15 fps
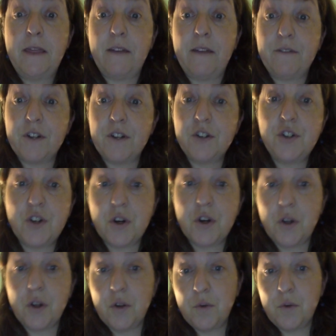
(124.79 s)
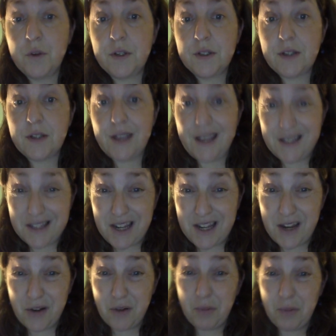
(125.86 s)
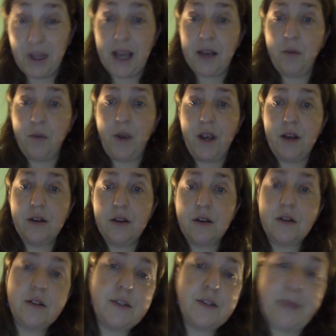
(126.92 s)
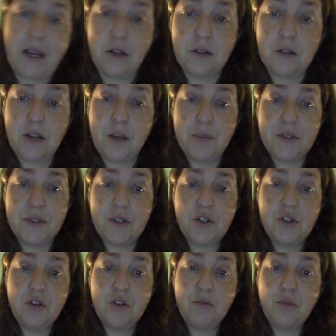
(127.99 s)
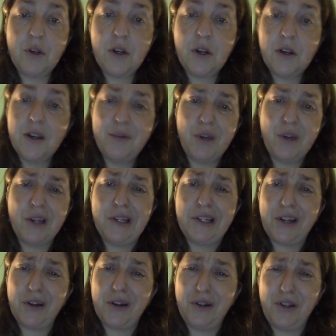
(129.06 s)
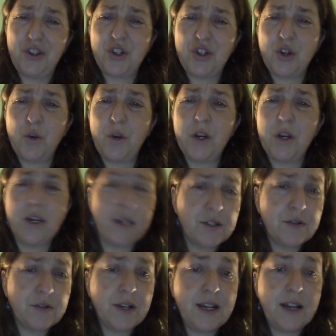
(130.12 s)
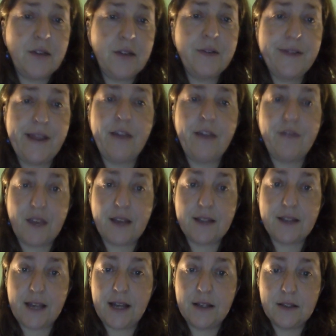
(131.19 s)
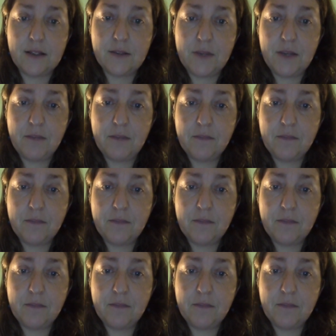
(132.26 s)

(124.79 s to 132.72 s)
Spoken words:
That first journal was a standard black and white speckled composition notebook. I'm not entirely sure where it is right now, and that fact saddens me.